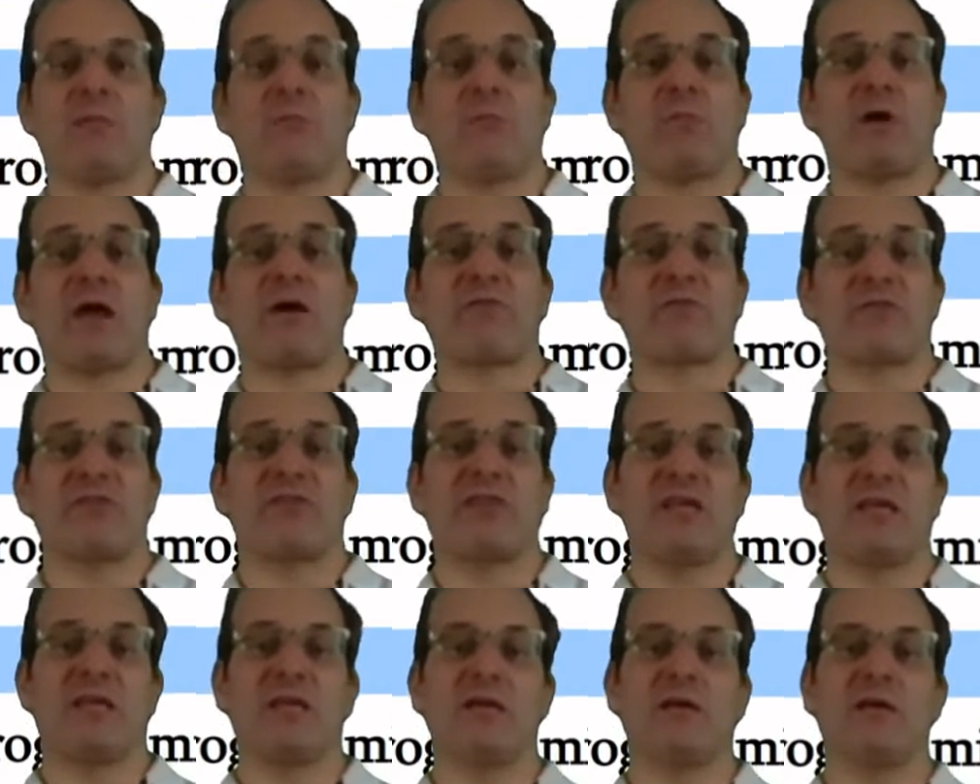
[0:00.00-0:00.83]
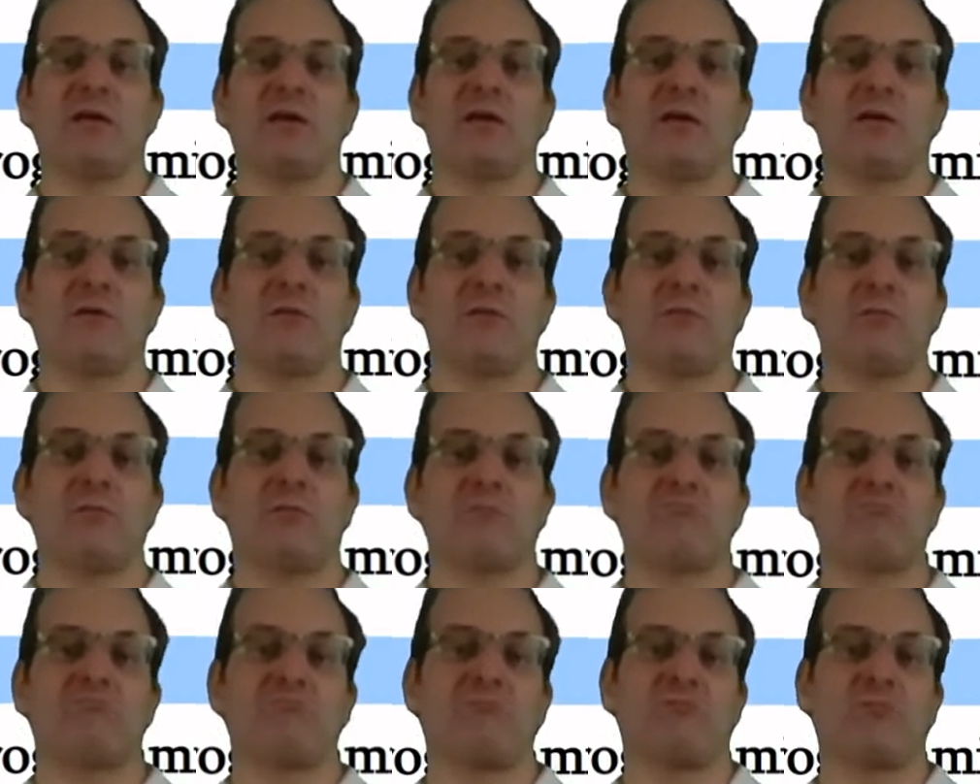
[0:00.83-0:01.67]
Everything
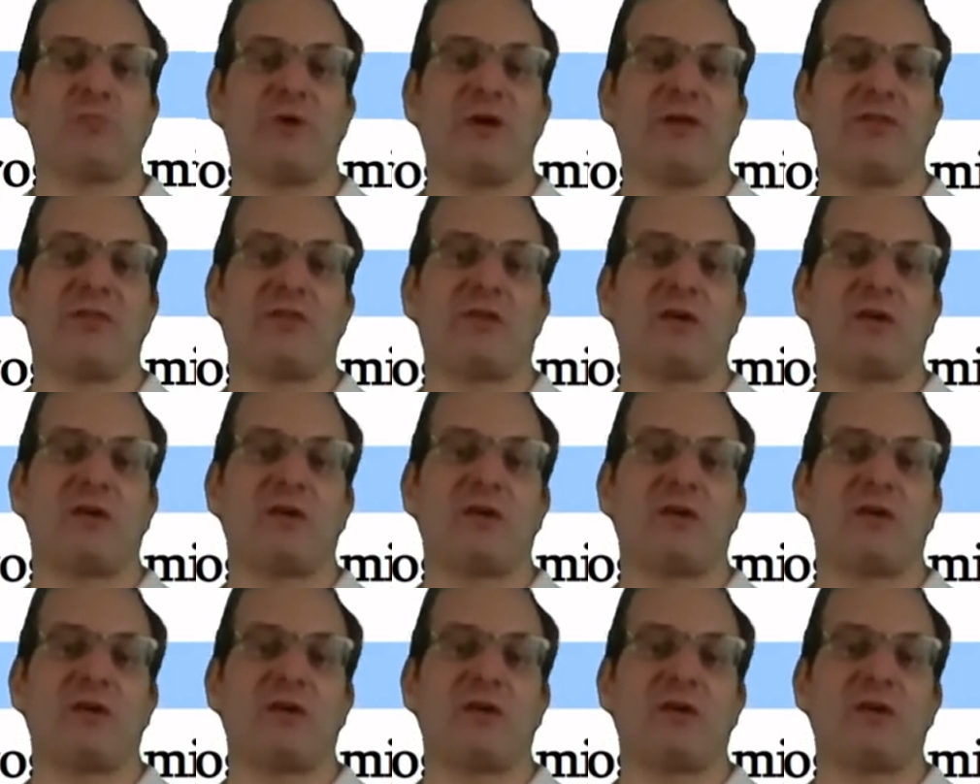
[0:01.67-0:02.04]
with